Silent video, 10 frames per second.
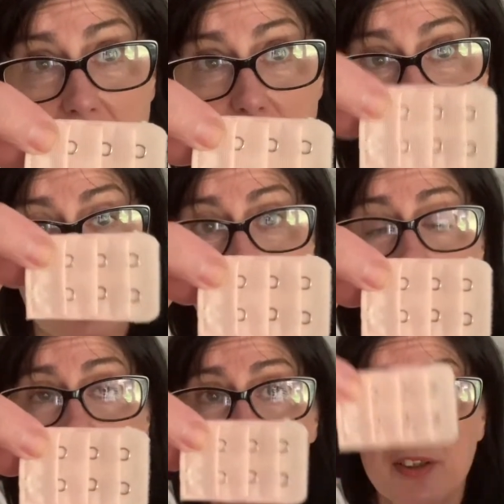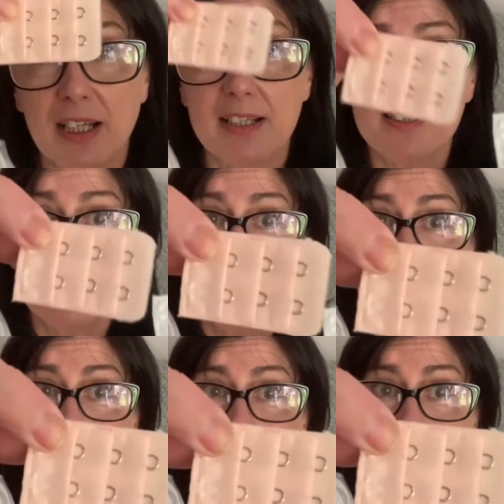So you get
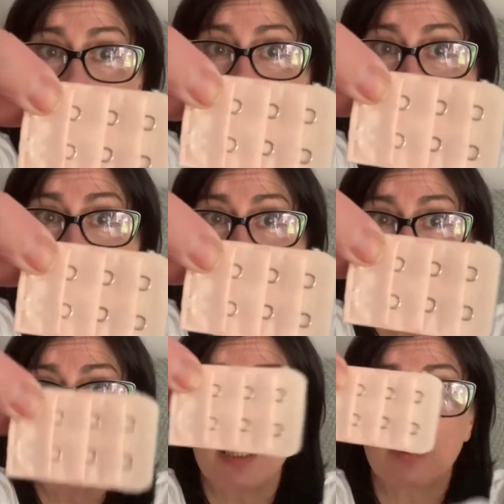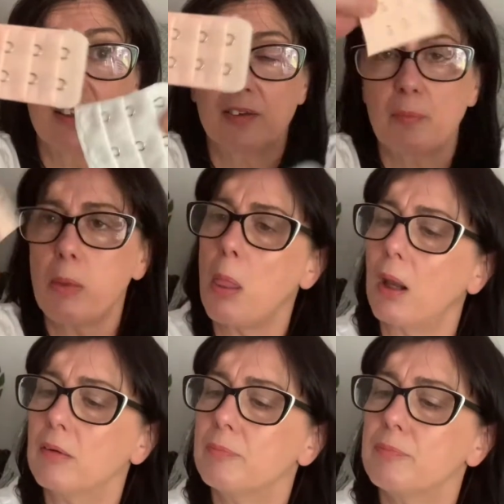the 2
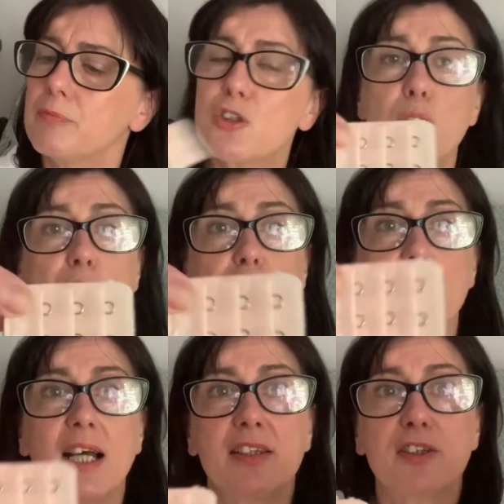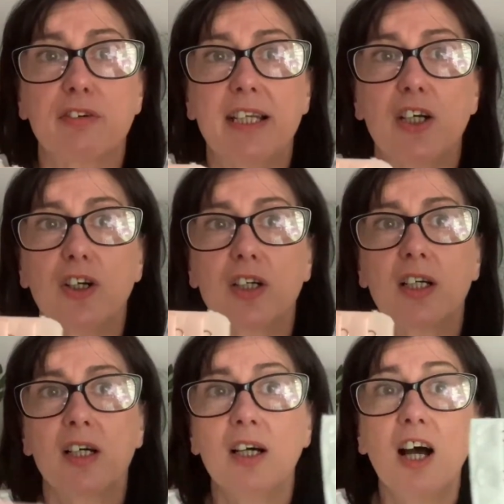hook and the 3 hook.
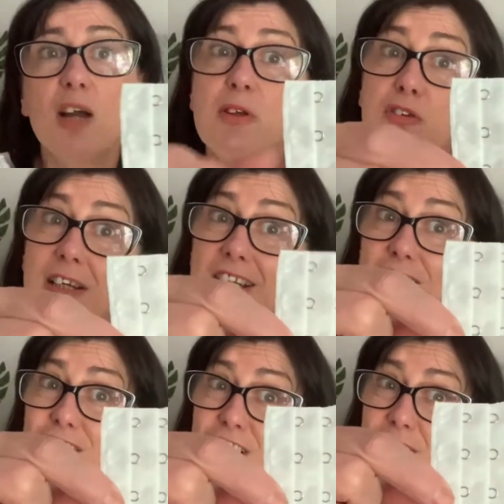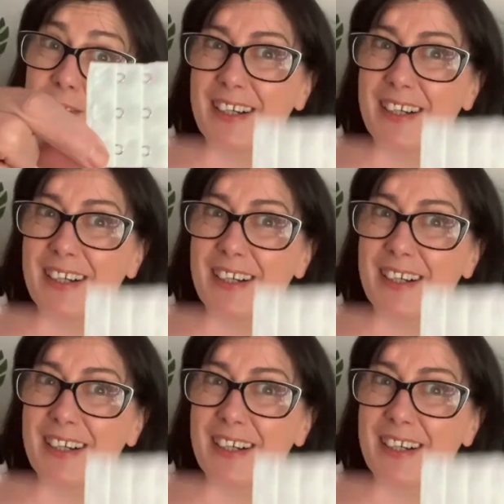I'm a 3 hook girl.